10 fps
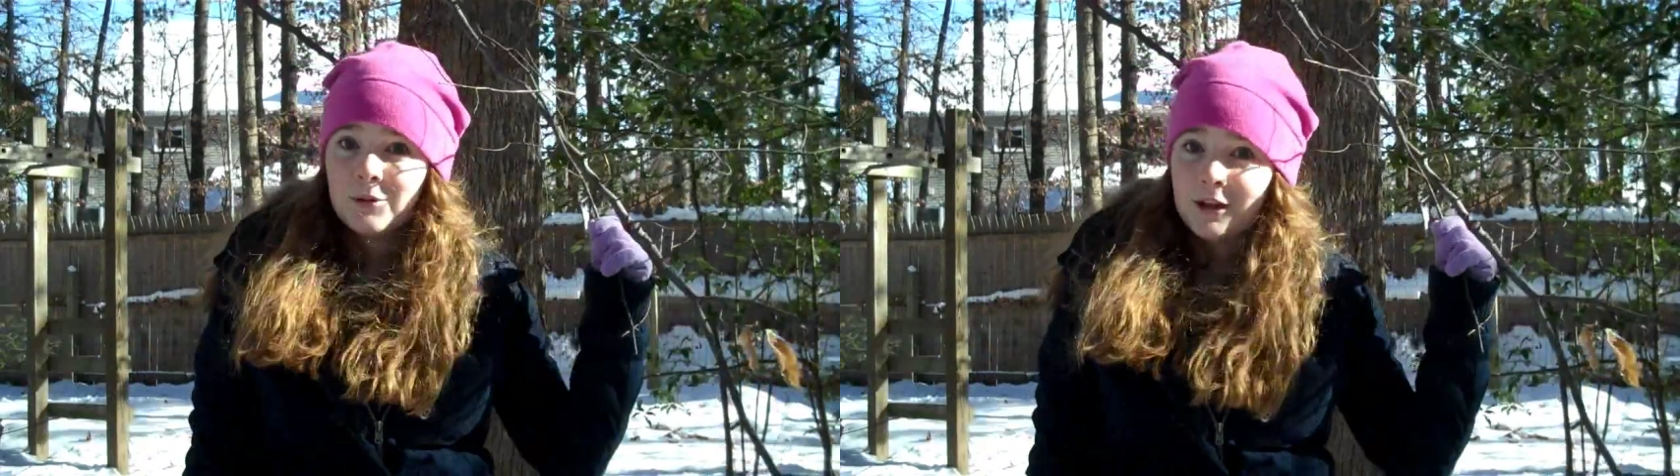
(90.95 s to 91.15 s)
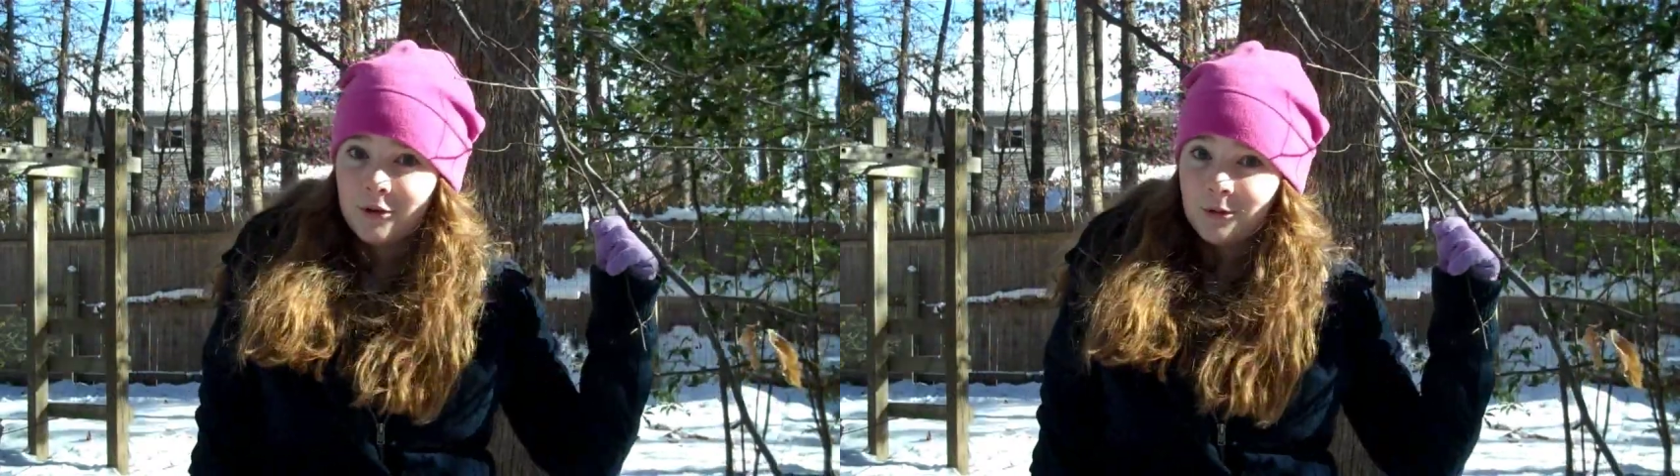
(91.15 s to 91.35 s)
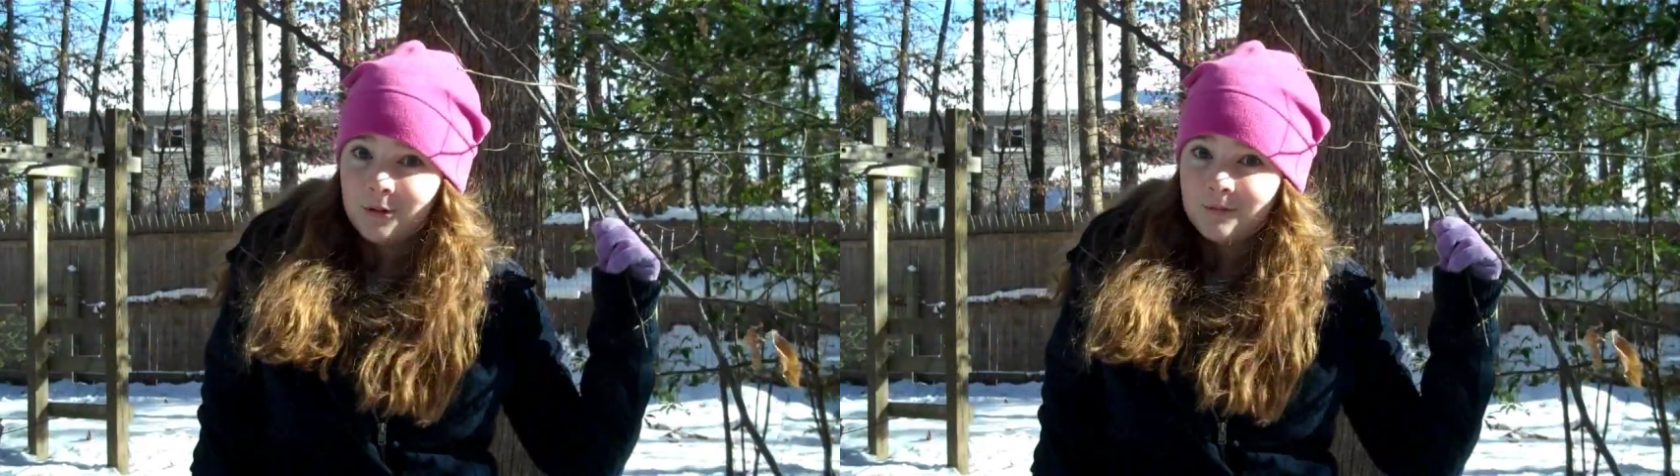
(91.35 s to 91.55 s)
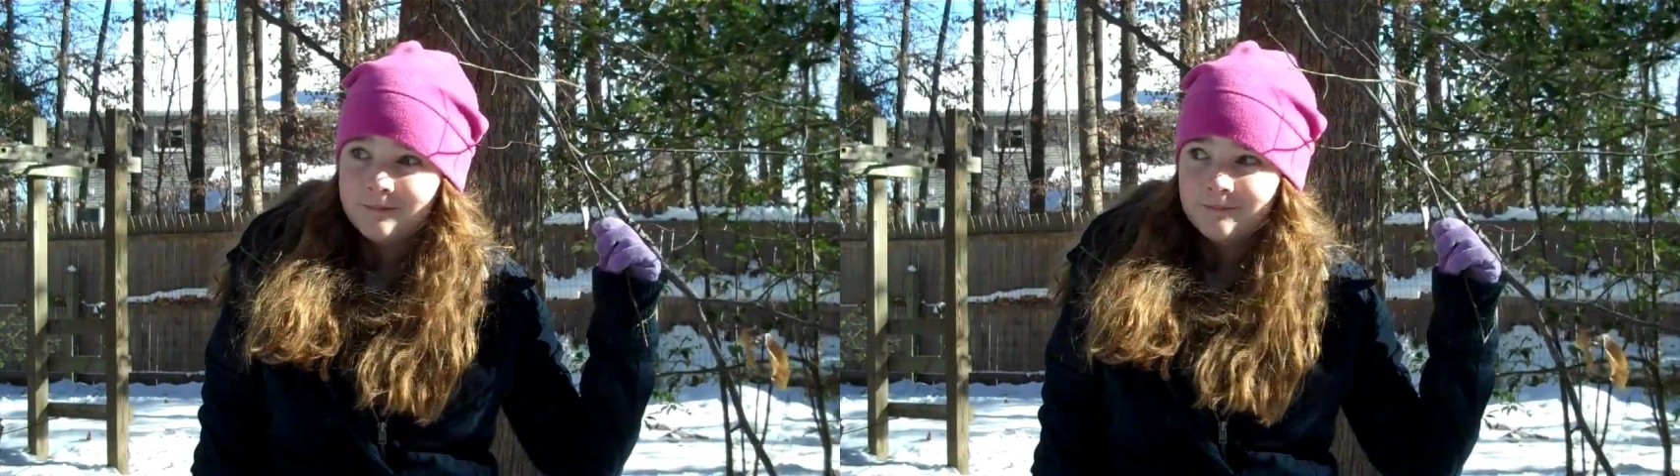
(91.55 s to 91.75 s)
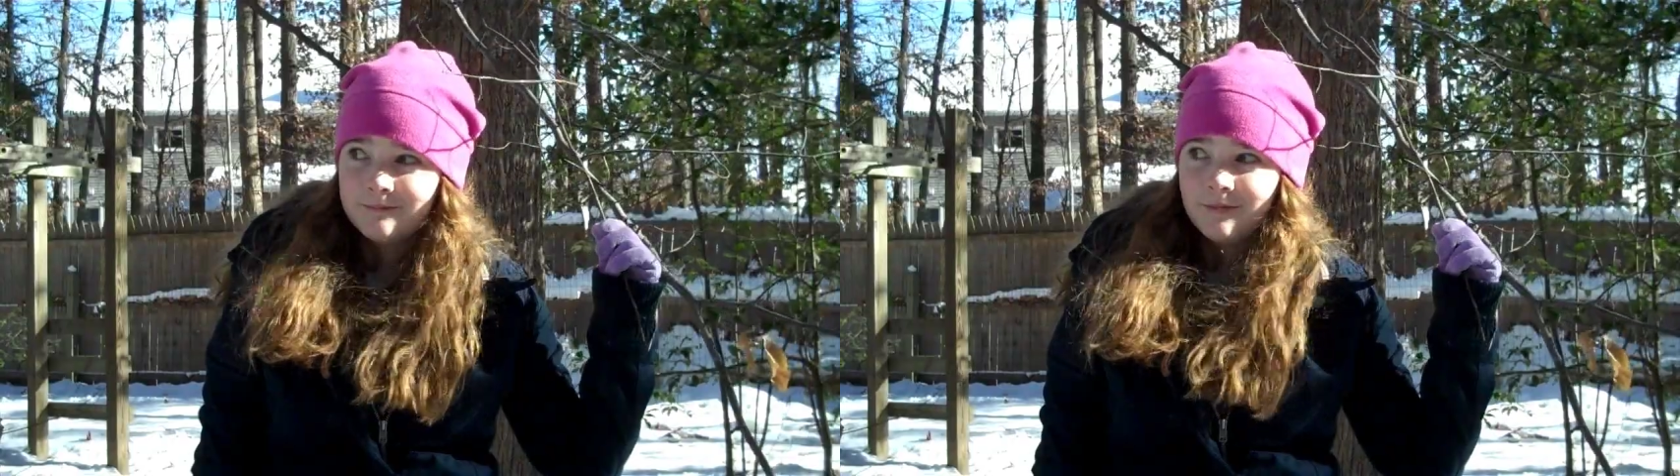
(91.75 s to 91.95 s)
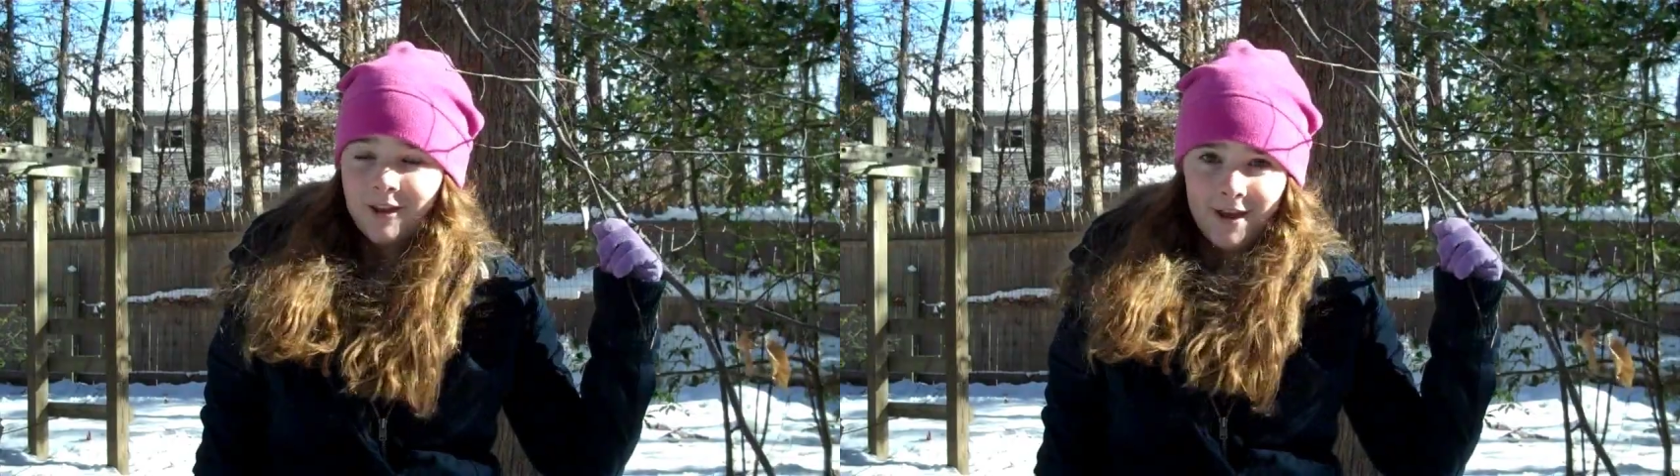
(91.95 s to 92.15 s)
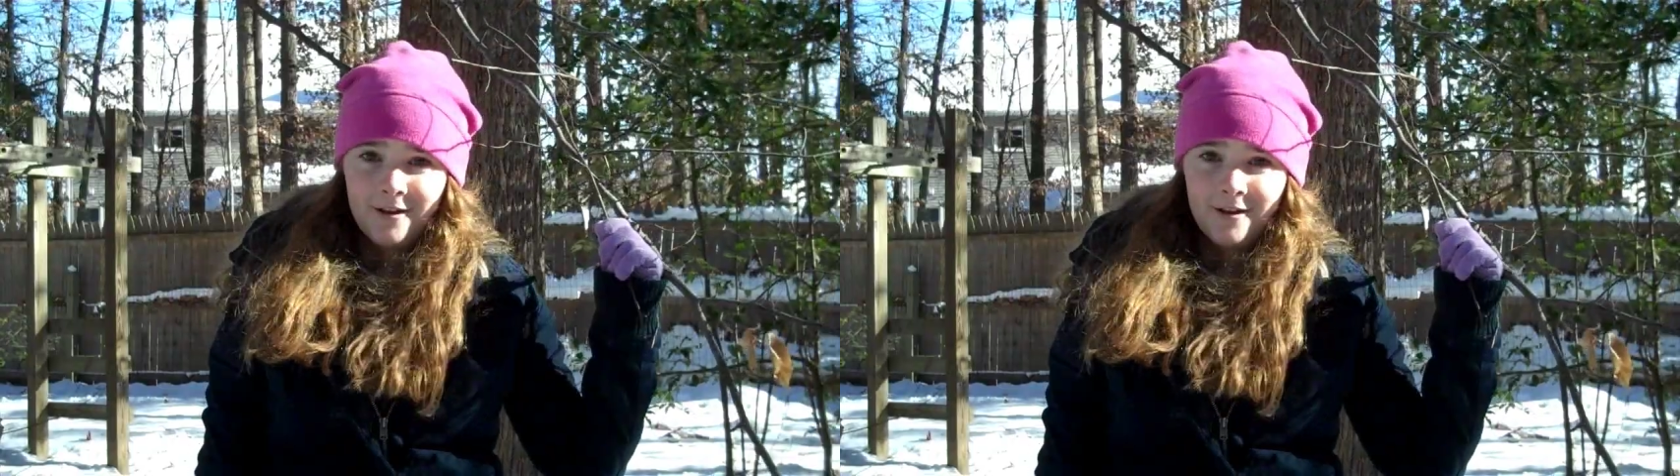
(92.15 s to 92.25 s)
pretty cool, yeah.